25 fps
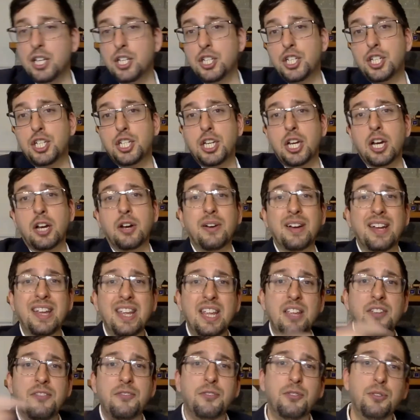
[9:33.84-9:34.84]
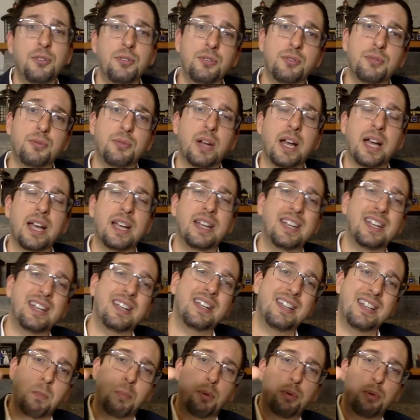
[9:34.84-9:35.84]
and share. If you tried
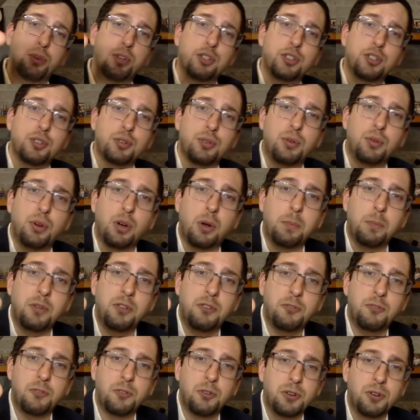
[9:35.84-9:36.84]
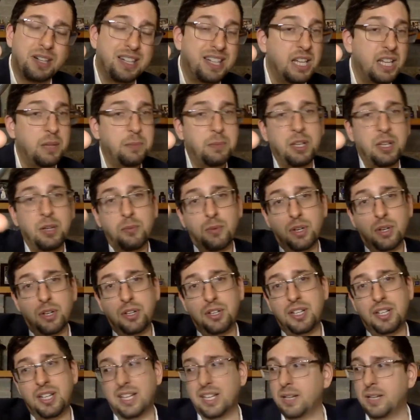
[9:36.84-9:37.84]
Beau De Jour before, tell me what you
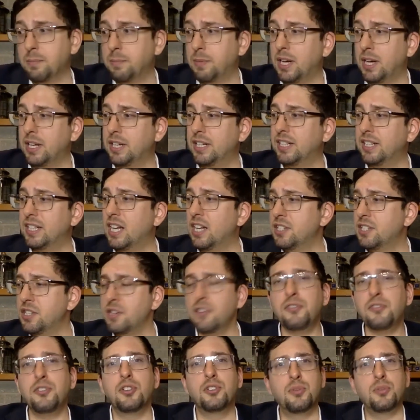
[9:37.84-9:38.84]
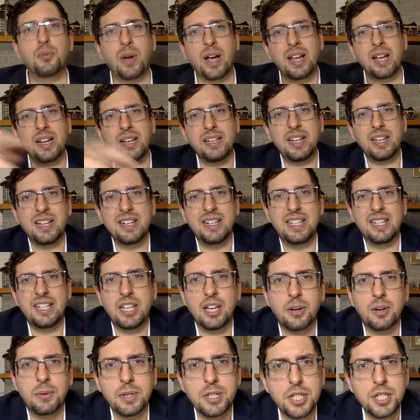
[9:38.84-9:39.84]
think about it. Also, if you tried the
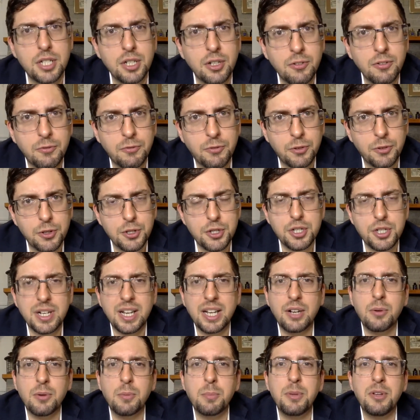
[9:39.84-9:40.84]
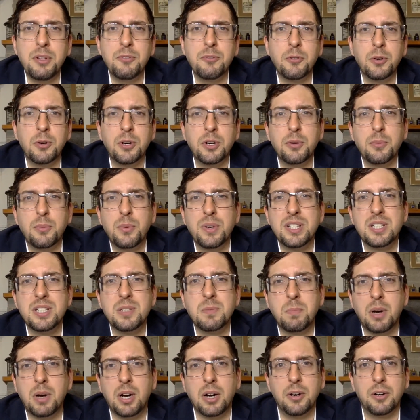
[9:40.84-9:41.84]
original version, I know before it was
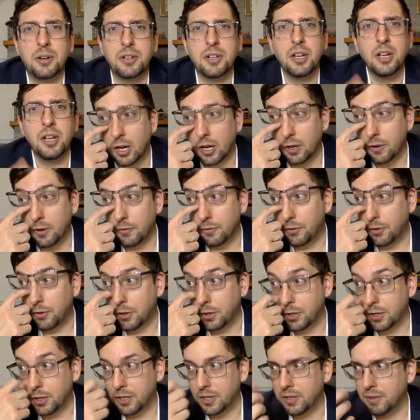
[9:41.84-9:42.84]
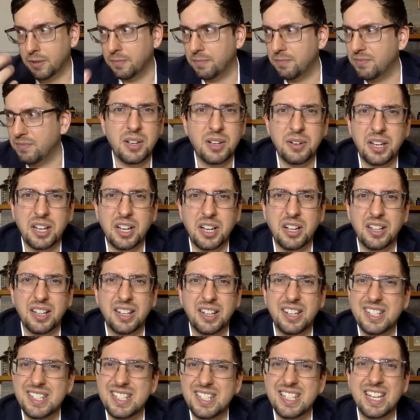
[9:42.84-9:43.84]
part of the, how they call it,
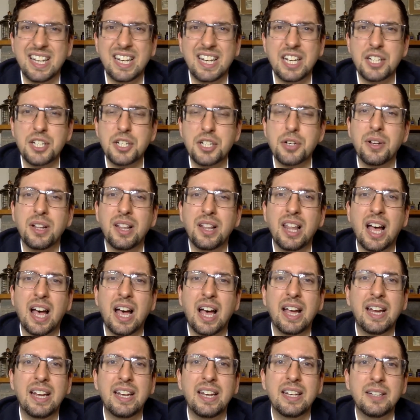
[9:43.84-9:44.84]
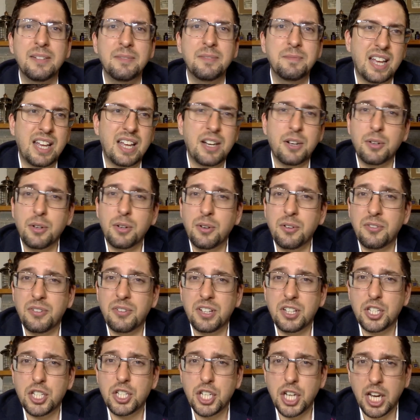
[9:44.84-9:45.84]
the signature line. I don't know if it
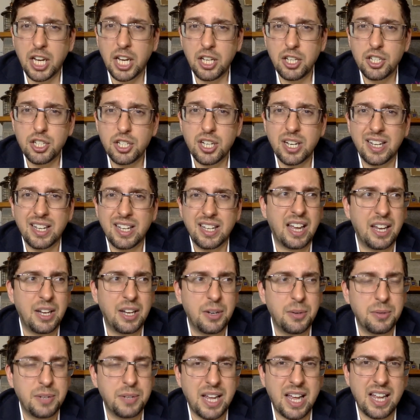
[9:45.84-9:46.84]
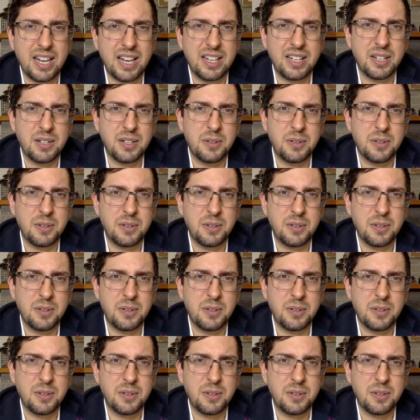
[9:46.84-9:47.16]
changed. I know that